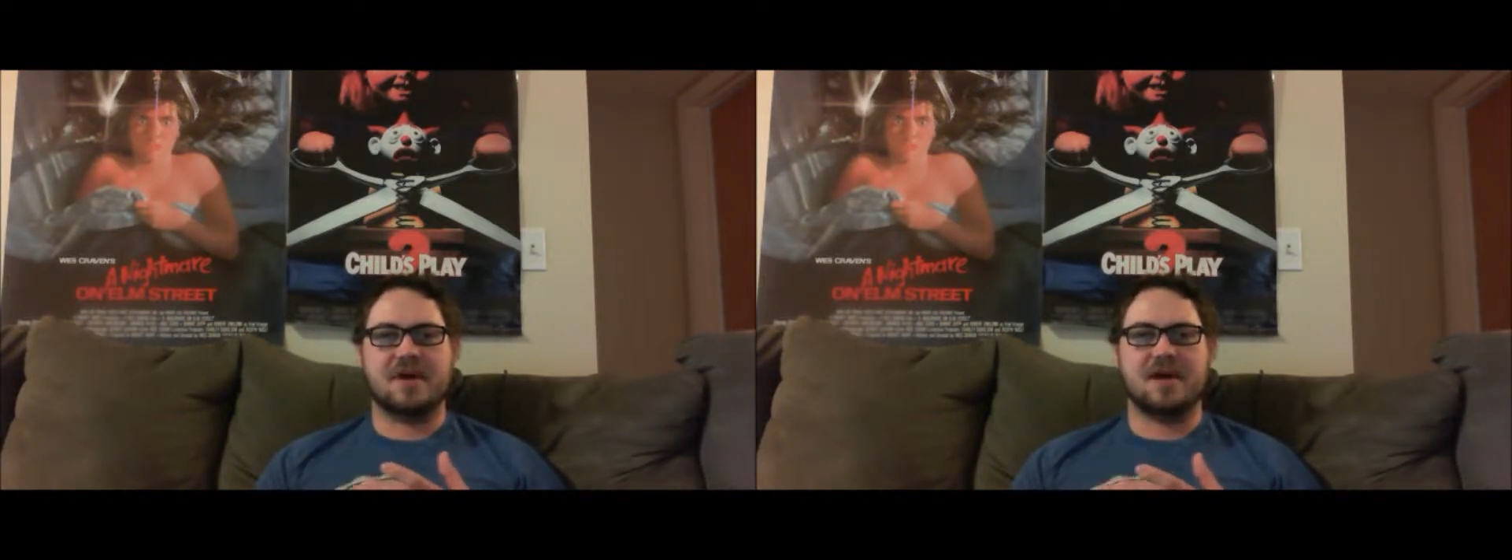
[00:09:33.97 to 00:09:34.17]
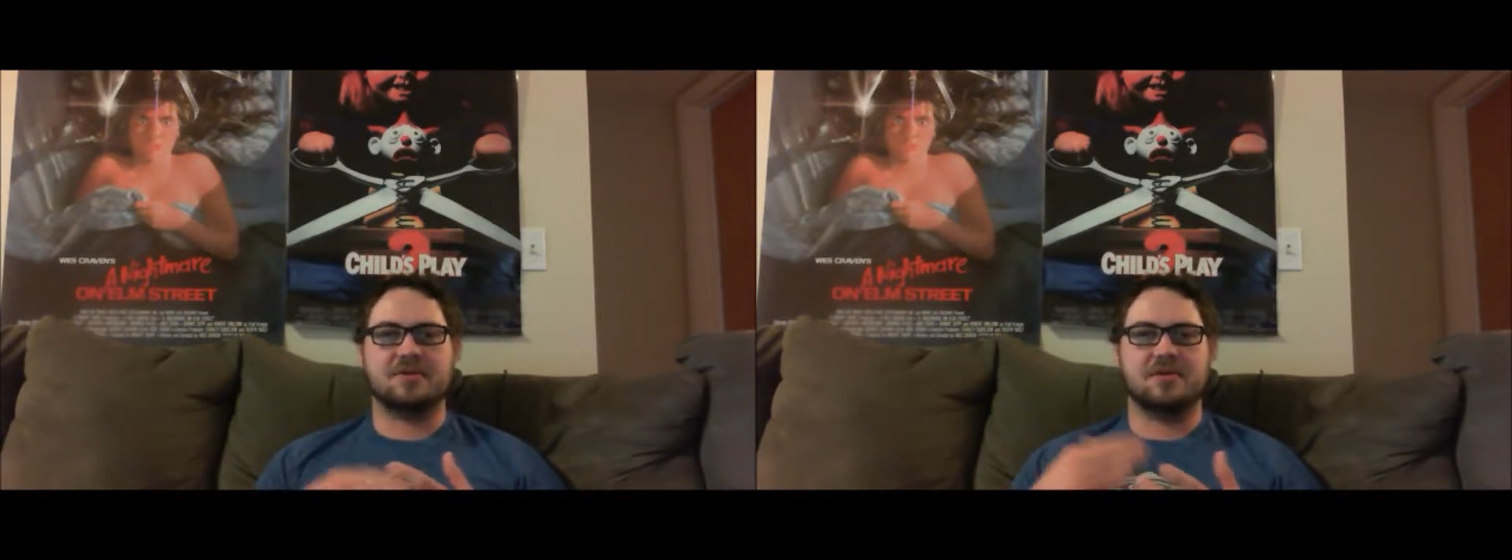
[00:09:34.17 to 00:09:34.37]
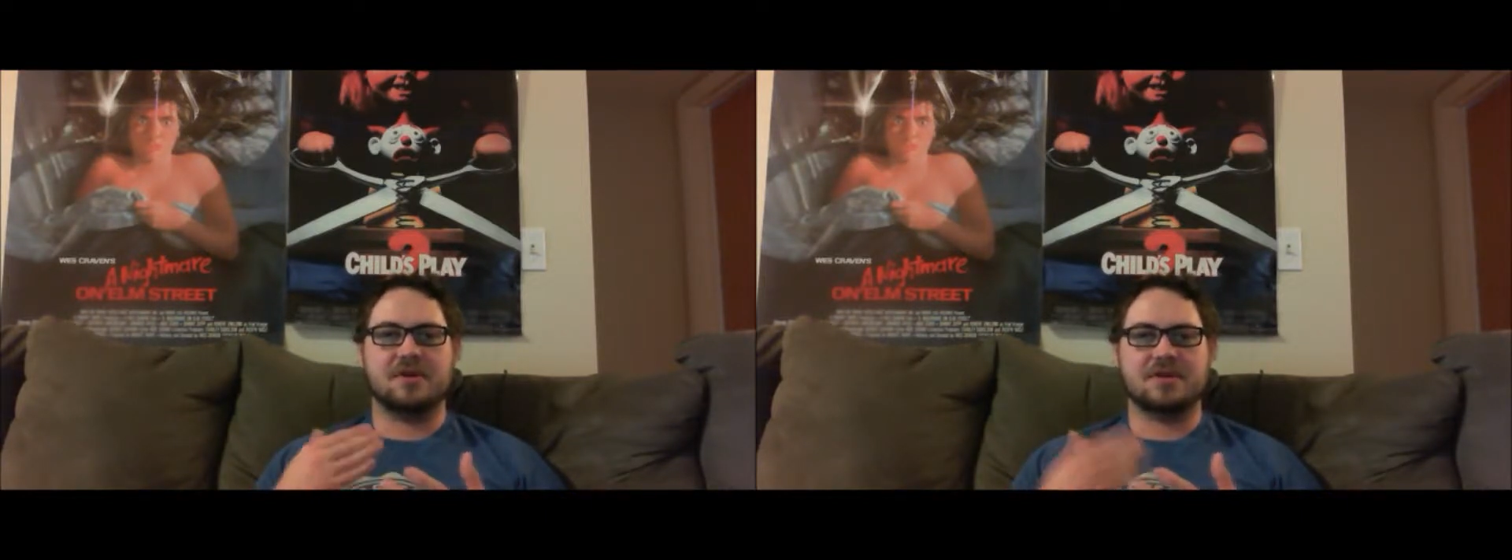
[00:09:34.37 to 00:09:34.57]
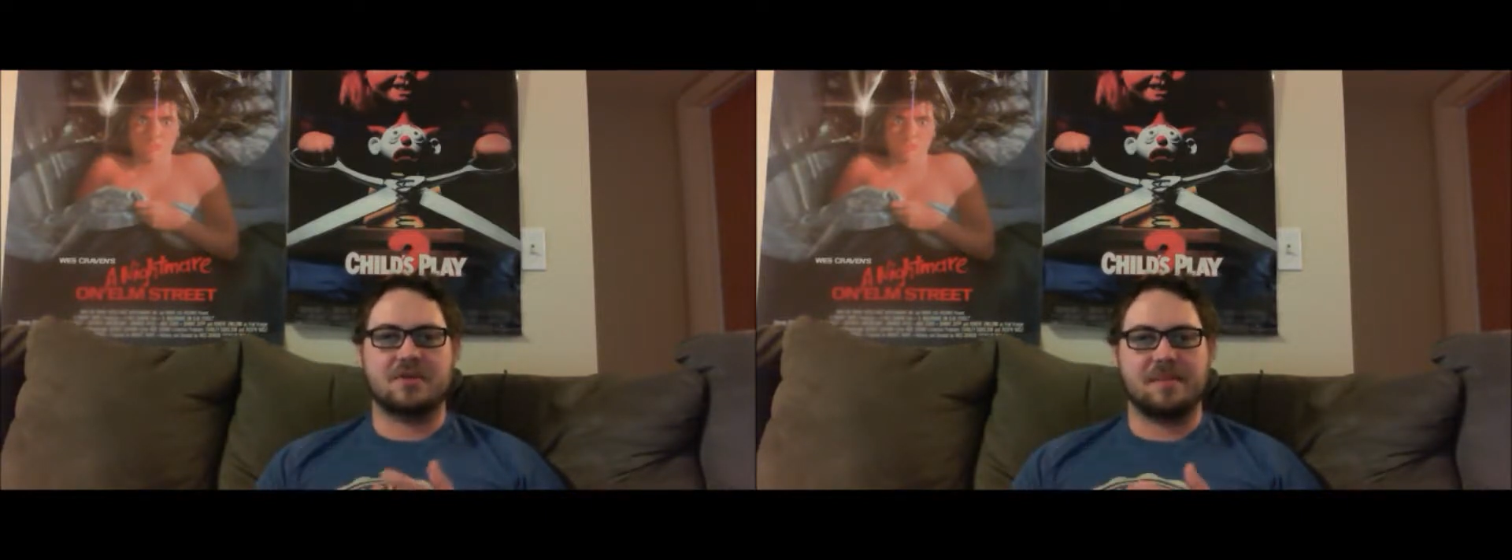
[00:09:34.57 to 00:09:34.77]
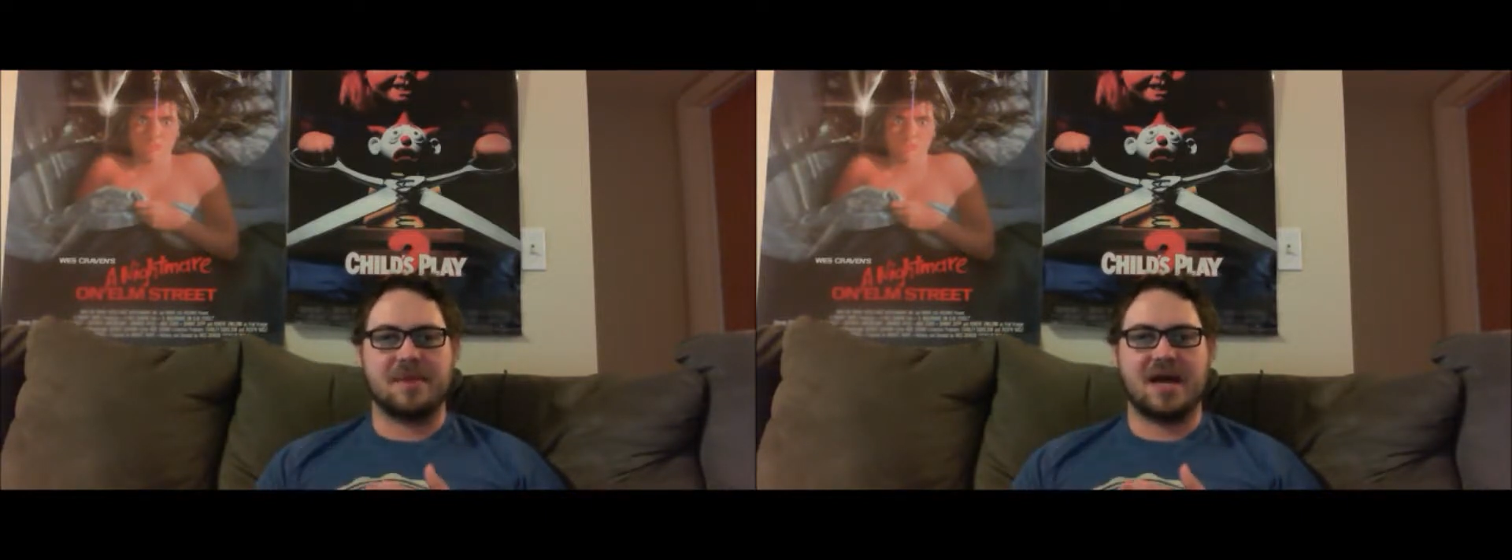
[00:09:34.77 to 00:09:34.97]
Matadores,
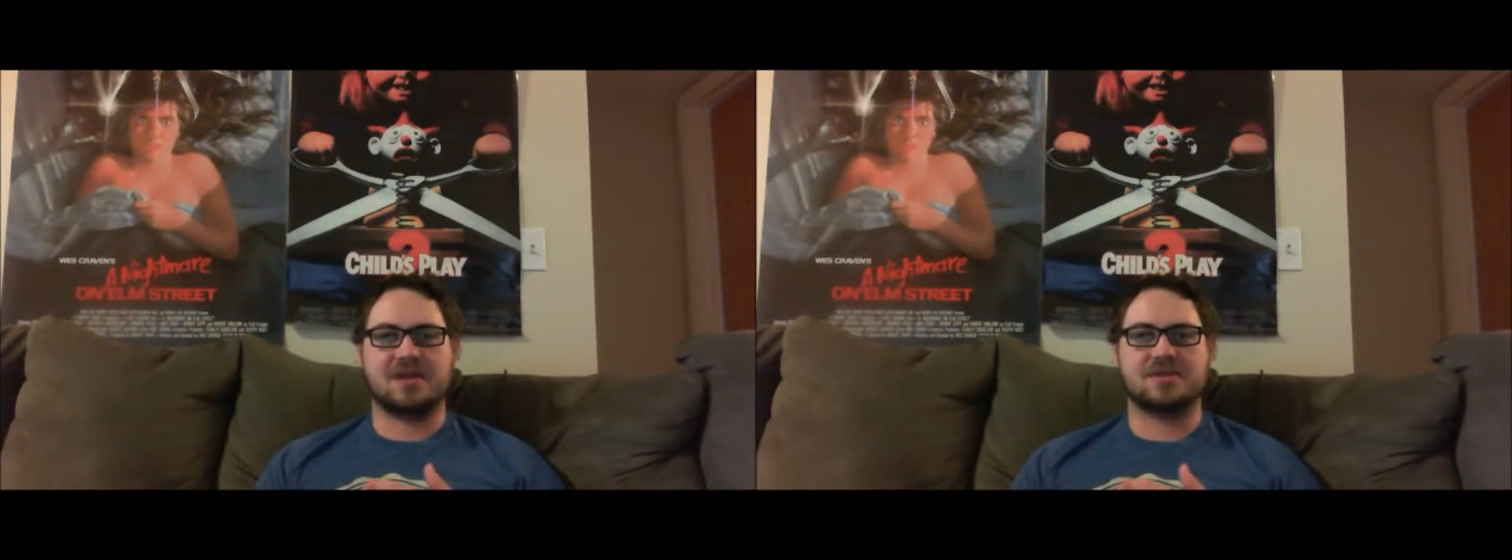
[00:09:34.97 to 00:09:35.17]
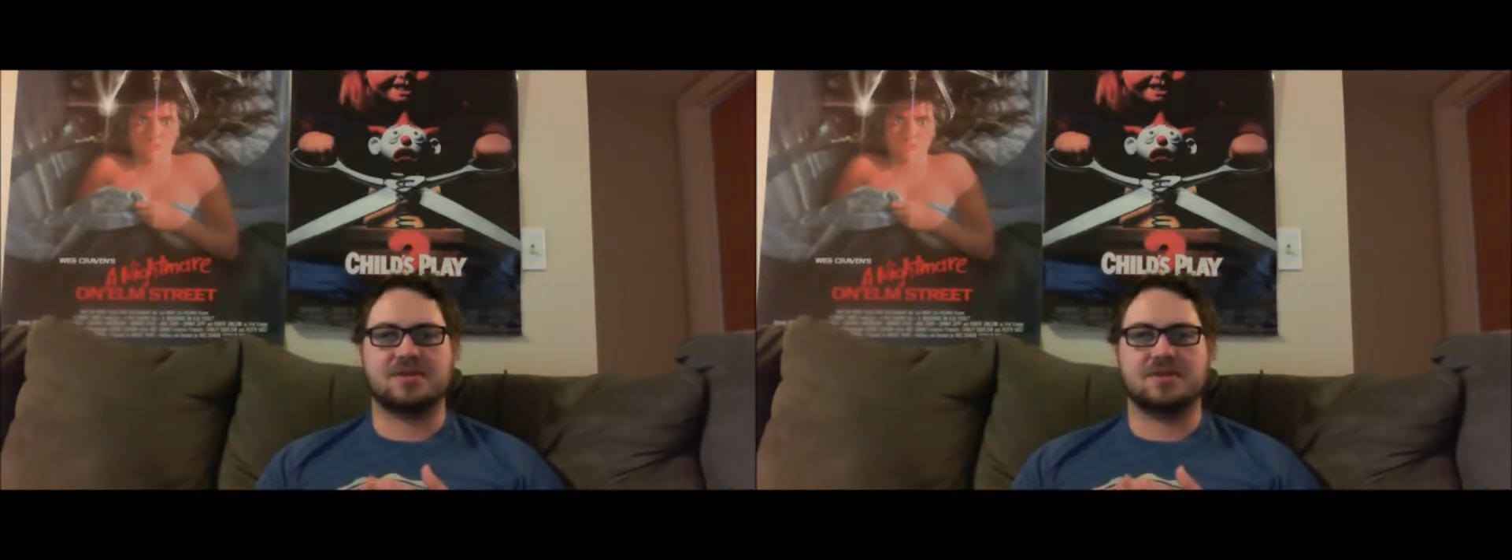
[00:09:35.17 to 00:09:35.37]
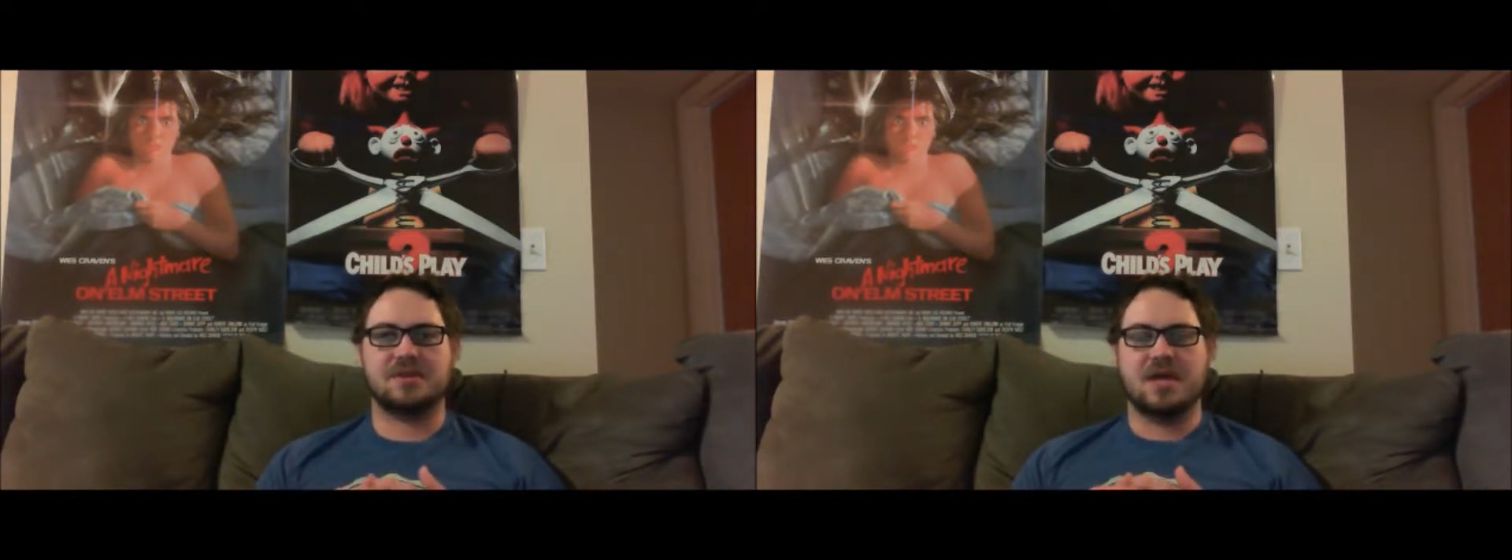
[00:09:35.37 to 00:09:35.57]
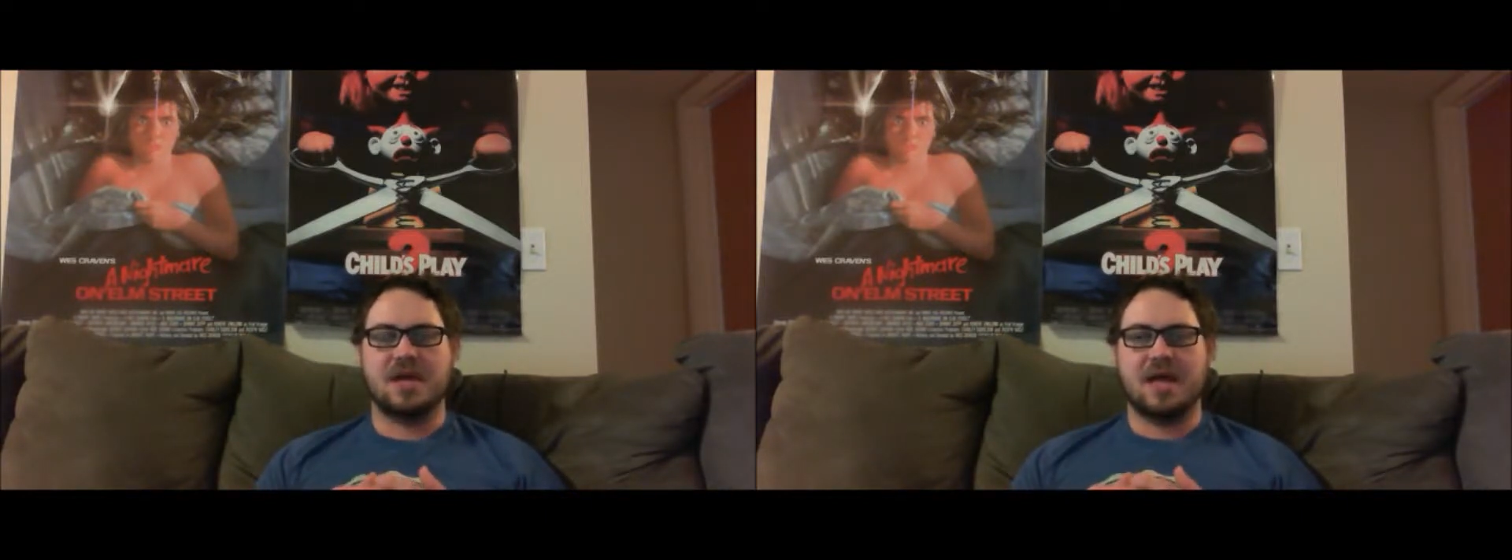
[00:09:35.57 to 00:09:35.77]
Rybacksel.